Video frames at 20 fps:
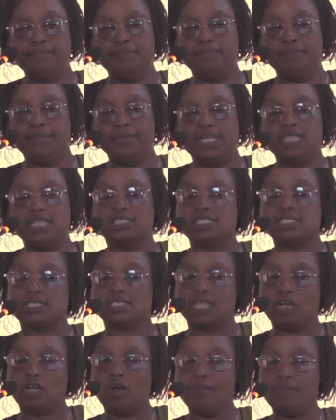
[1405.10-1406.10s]
It is
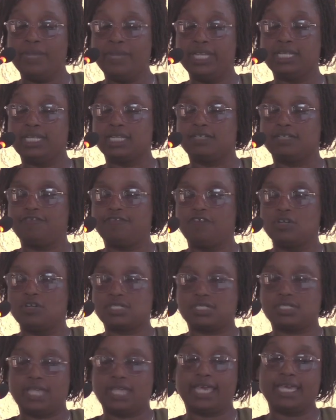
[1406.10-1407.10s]
recommended for
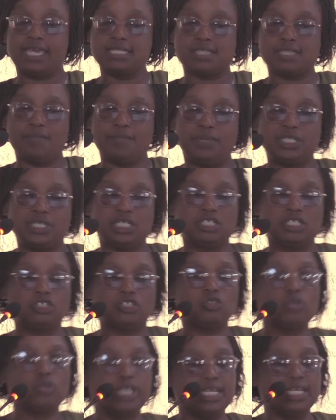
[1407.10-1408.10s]
a cancer patient to
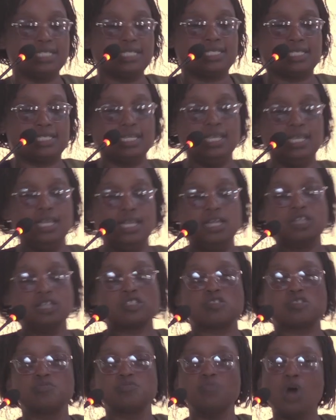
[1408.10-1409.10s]
eat
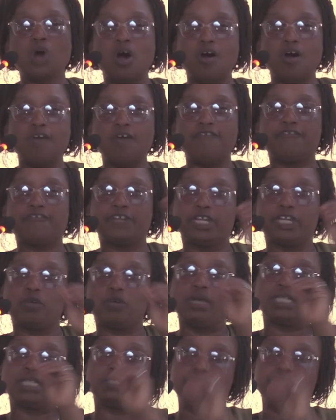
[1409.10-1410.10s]
small,
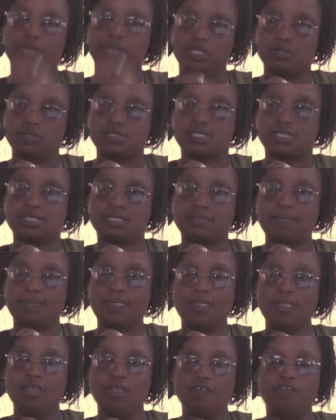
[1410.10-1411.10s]
frequent meals.
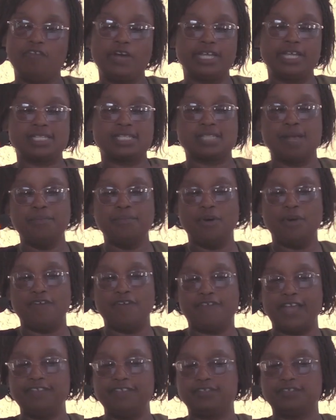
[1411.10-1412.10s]
For example,
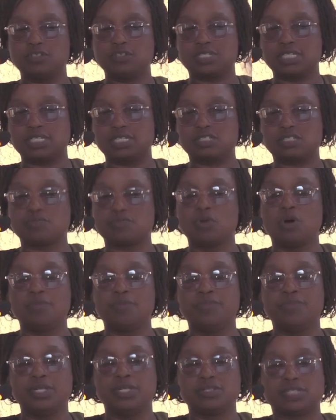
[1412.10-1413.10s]
5 to 6 small
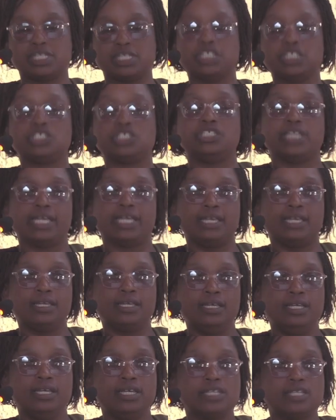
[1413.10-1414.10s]
meals each day
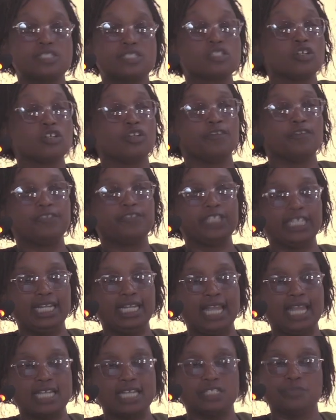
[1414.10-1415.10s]
instead of 3
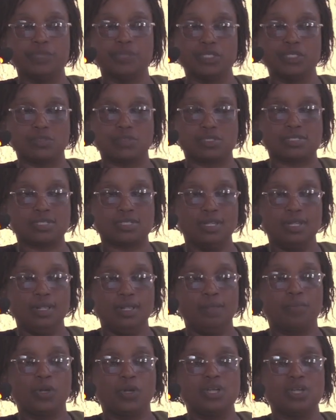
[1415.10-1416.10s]
large meals.
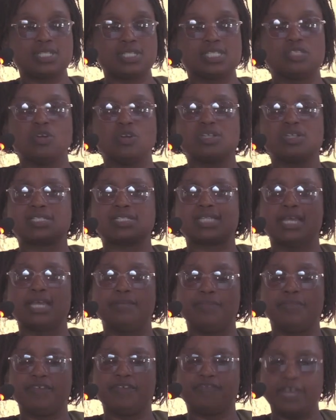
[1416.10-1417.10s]
Because those can be
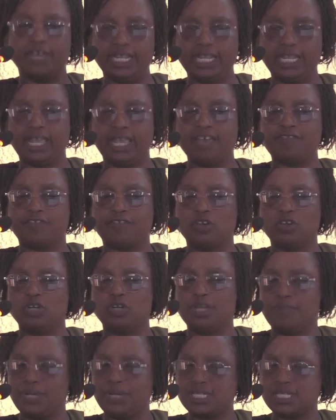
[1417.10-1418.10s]
very heavy on a
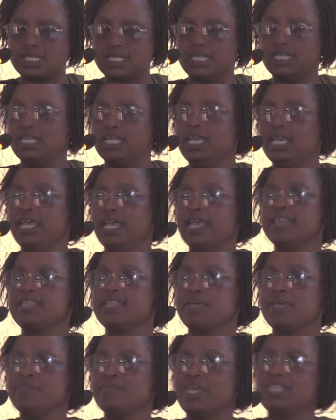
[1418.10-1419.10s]
person and they
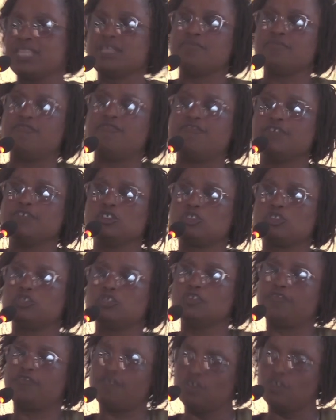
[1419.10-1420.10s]
make them feel too
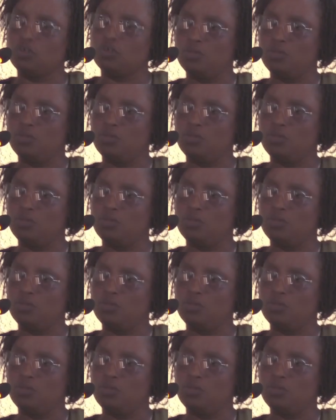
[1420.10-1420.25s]
full.